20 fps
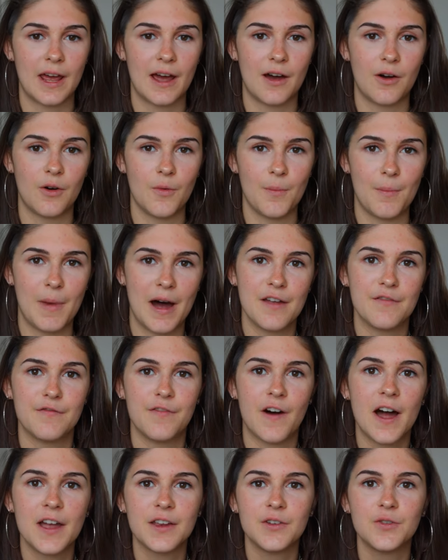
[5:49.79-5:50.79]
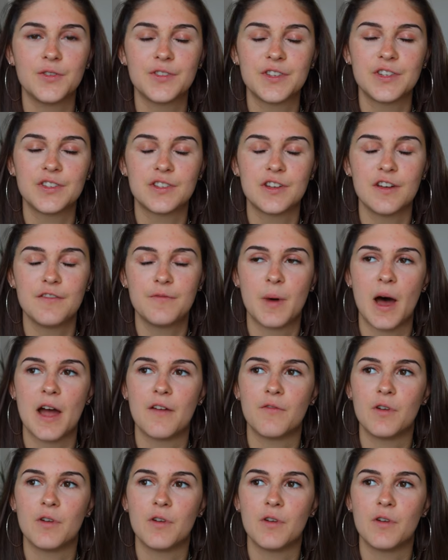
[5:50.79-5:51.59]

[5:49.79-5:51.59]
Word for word: out my vinyls and stuff, but I